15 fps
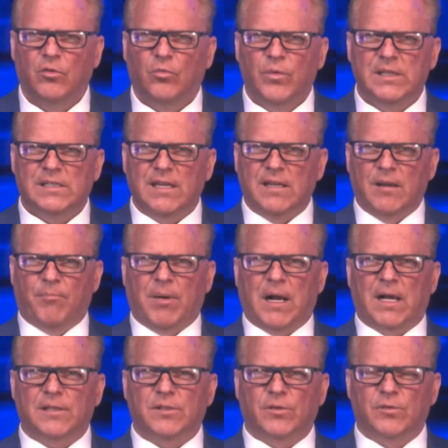We see the
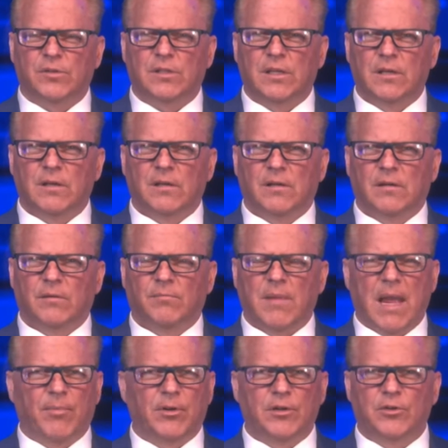apostles
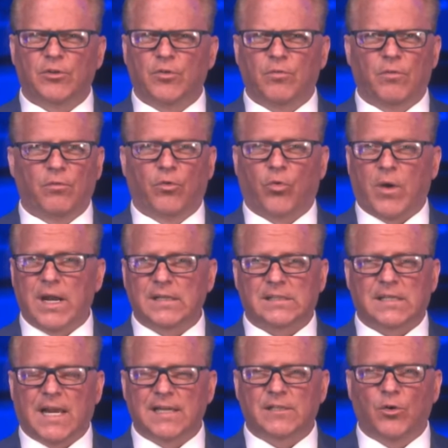able to do great
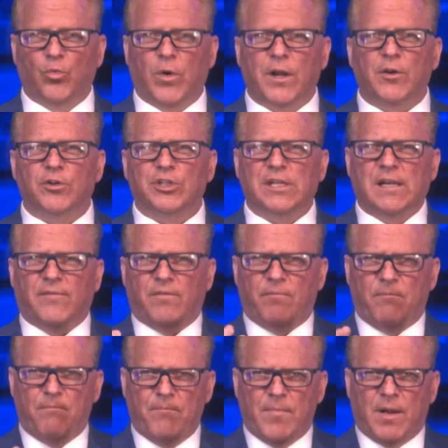signs and wonders to give
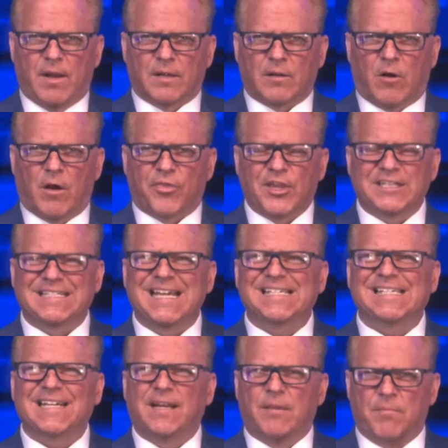mm, uh,
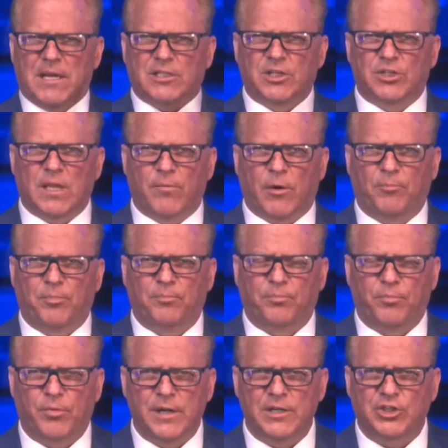authenticity to the message they were
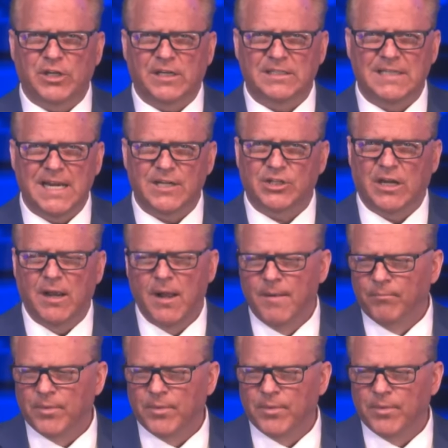preaching and teaching.